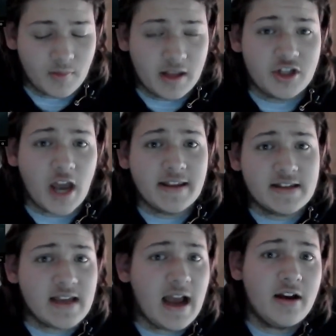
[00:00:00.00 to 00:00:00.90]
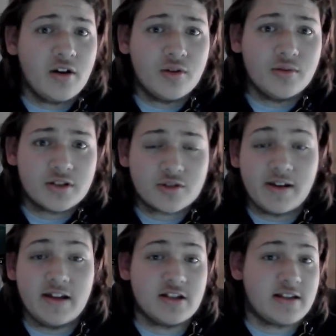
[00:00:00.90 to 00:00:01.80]
Jenny's Tale,
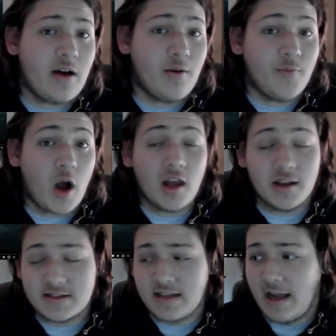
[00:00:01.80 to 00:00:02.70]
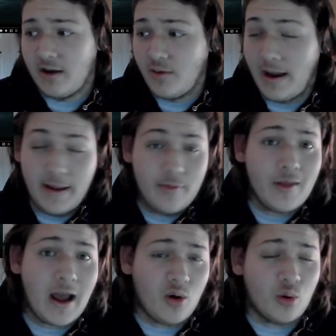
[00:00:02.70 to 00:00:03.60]
Screech's Tale and Violet's Tale in
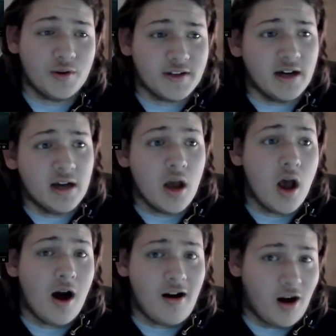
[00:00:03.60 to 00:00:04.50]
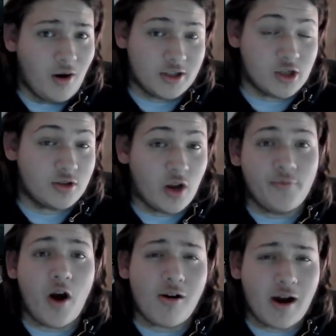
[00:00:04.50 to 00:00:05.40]
that order. So
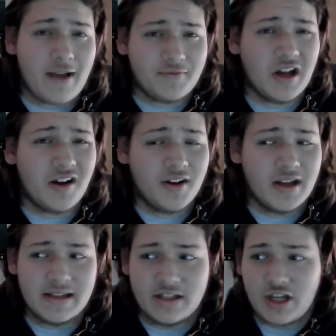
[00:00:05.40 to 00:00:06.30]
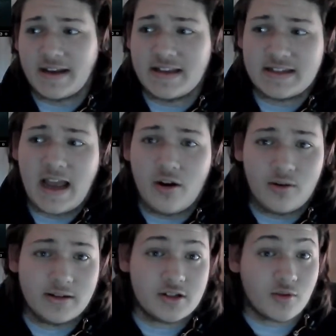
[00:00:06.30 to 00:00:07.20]
far I have done Jenny's
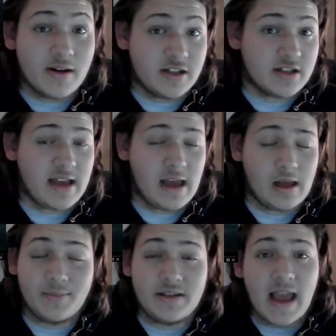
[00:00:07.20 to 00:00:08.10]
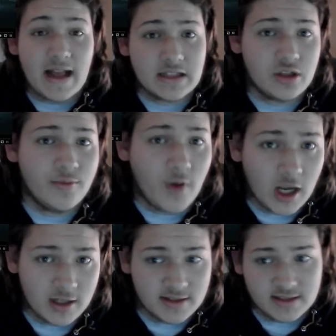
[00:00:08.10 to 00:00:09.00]
Tale and Screech's Tale. I'm yet to do
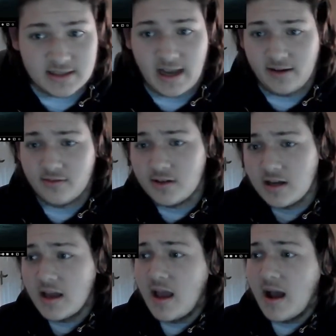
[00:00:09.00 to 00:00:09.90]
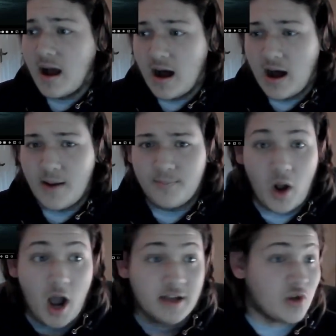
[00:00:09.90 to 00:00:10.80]
Violet's Tale.
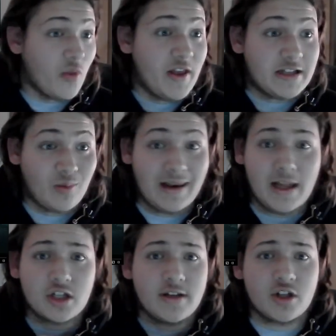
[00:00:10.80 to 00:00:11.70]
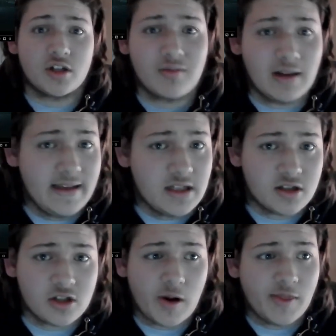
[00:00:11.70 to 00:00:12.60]
But I saw this one literally just released,
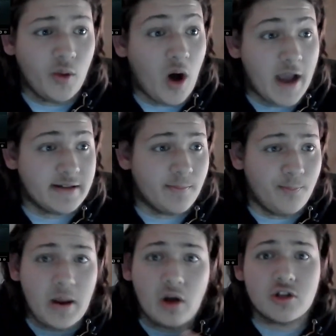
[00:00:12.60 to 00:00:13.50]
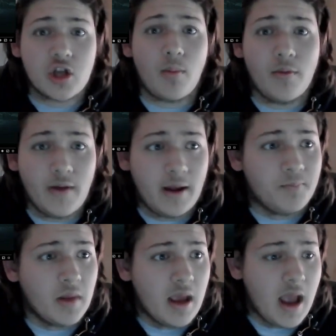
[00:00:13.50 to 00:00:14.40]
so I thought I'd be on top of it.
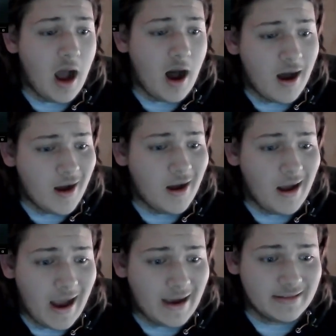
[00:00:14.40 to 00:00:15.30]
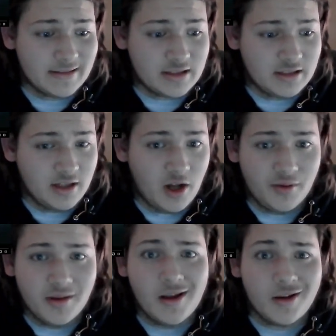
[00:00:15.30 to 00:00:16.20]
And you know,
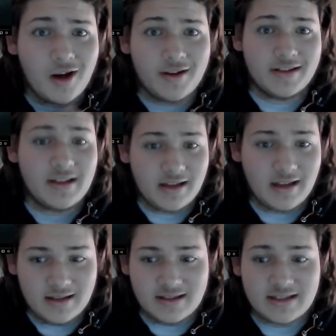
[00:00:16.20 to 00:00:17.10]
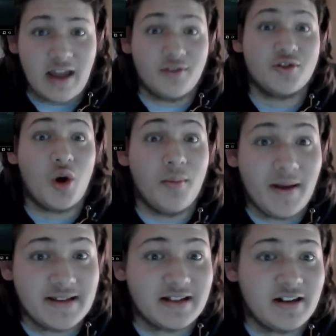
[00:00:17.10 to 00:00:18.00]
kind of stay on top,
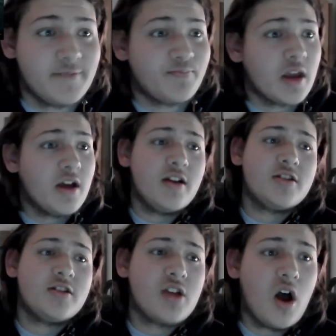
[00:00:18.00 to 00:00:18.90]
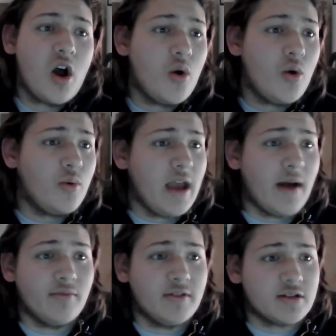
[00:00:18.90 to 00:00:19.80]
basically. So
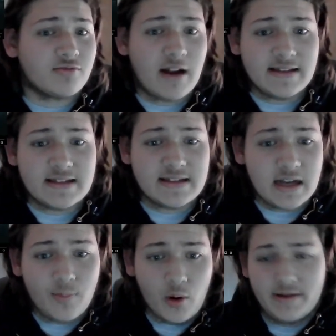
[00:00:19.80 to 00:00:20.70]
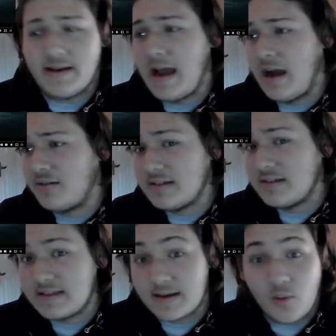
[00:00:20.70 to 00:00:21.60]
yeah, this is Ren Sick Boy. Now,
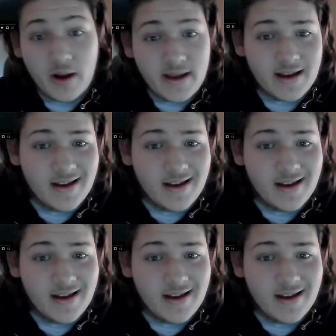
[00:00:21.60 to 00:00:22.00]
Sick Boy